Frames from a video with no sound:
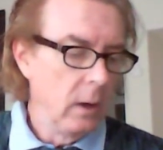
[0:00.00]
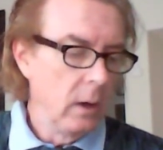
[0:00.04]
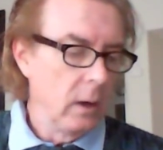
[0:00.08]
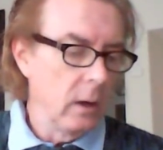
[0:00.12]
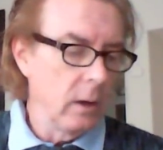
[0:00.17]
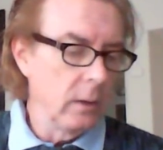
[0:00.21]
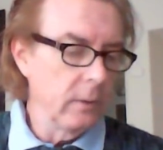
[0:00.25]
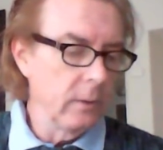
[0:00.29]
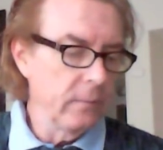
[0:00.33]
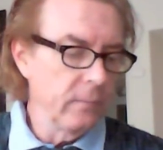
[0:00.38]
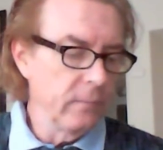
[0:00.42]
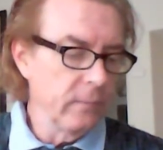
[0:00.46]

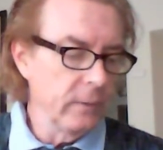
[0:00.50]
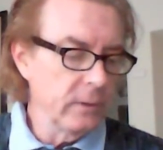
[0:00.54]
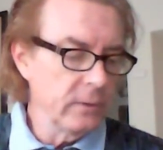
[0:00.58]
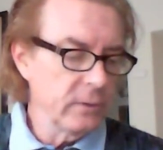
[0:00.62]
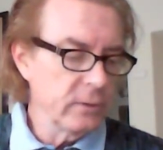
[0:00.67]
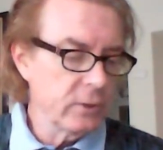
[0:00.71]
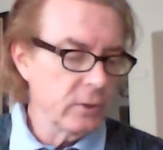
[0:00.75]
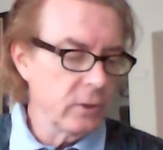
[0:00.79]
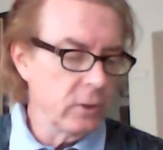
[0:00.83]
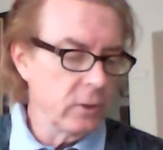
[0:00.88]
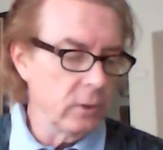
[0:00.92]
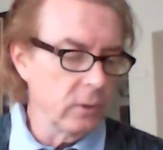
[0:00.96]
On the
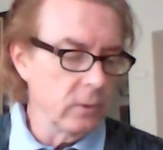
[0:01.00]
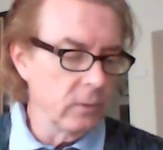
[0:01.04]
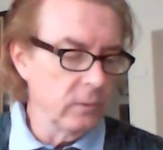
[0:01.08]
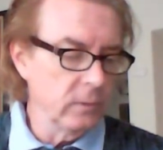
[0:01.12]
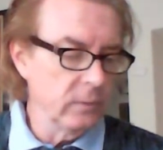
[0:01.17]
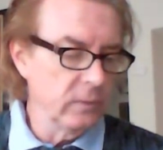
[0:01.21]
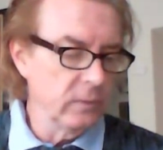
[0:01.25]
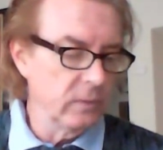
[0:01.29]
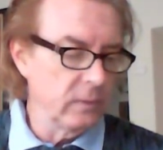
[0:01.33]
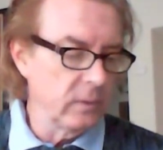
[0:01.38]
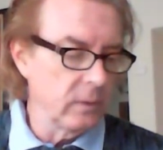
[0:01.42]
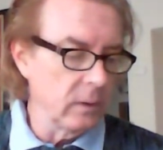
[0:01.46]
French
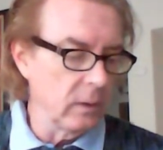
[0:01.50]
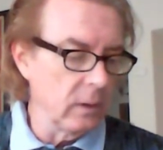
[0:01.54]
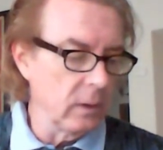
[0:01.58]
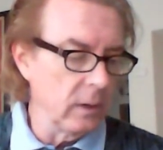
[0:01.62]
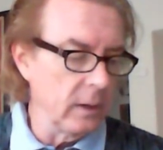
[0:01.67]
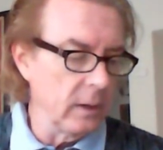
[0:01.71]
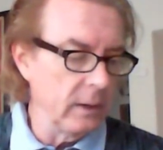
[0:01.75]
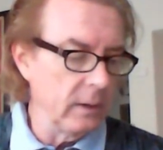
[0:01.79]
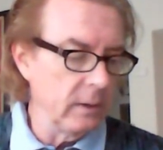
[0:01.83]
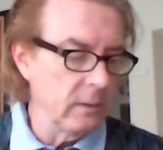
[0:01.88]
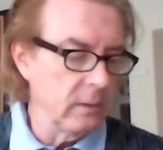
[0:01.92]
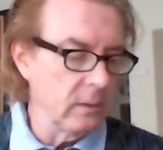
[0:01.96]
coast, the
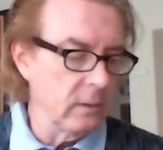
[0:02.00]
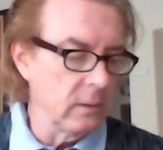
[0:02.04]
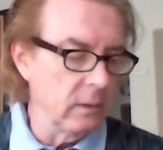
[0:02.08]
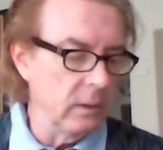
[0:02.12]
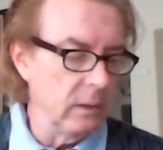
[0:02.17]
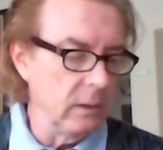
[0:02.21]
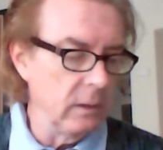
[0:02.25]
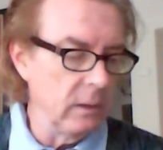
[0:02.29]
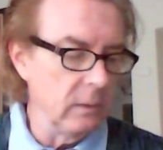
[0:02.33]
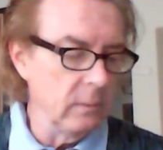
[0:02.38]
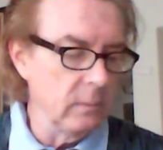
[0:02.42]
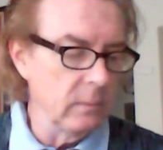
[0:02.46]
light
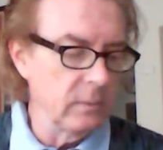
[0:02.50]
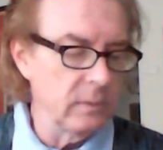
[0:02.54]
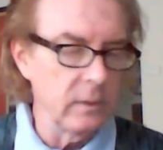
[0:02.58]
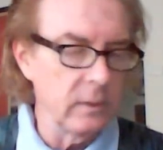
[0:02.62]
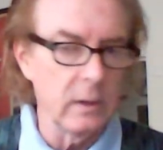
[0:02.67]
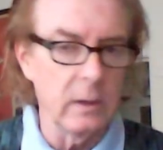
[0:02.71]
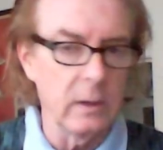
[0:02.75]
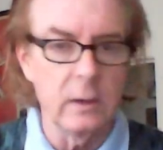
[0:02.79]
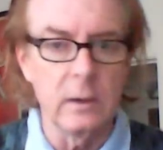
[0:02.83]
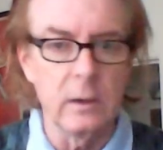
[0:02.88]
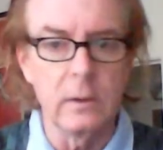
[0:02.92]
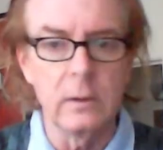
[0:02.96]
gleams
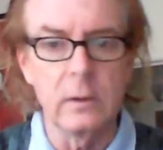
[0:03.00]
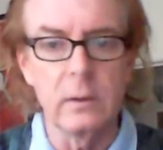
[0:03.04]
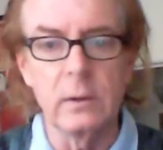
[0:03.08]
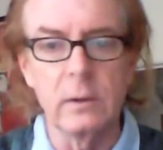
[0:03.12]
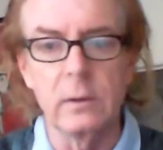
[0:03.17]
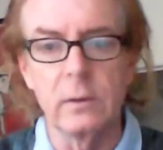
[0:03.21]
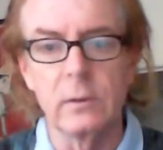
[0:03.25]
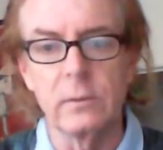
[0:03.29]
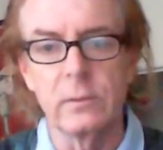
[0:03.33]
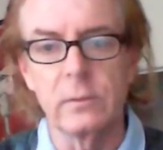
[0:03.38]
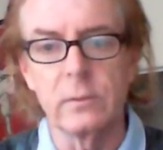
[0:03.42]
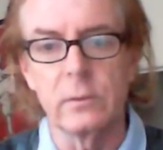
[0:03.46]
and
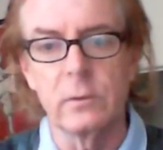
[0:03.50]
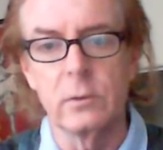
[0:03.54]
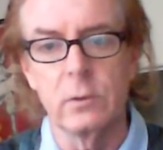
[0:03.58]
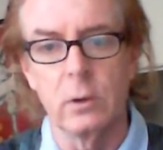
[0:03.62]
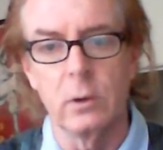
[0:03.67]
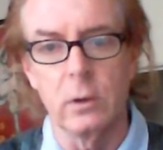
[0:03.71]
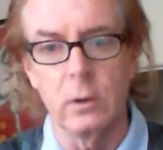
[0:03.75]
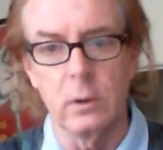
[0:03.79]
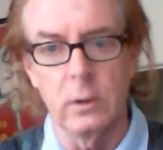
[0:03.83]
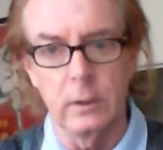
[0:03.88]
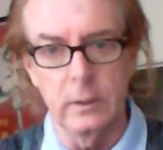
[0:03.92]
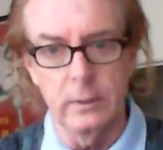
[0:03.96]
is
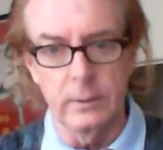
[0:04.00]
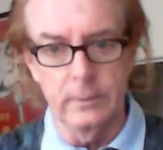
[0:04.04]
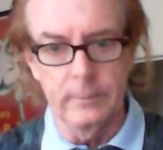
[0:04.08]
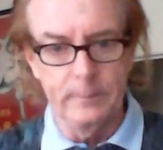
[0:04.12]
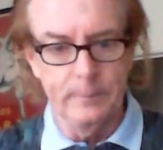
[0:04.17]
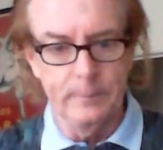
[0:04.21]
gone.